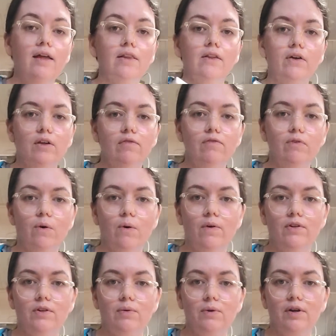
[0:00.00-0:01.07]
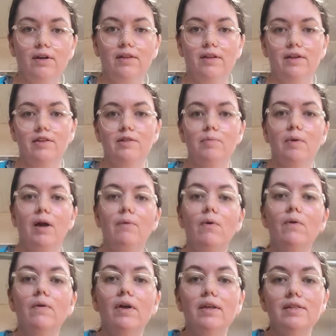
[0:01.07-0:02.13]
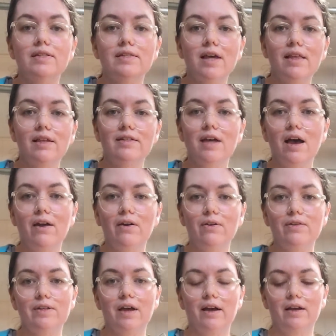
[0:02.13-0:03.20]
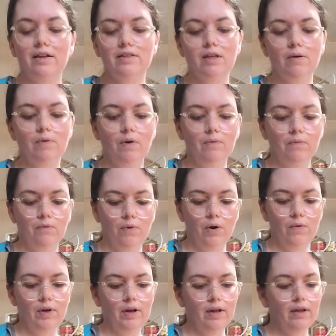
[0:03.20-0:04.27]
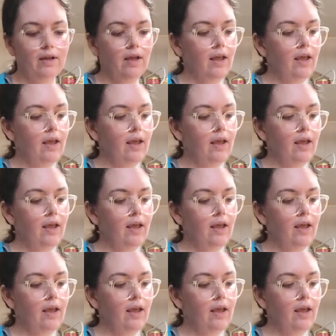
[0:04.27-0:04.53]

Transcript: Looking forward to reading these, but I won't say the titles yet because I won't ruin it,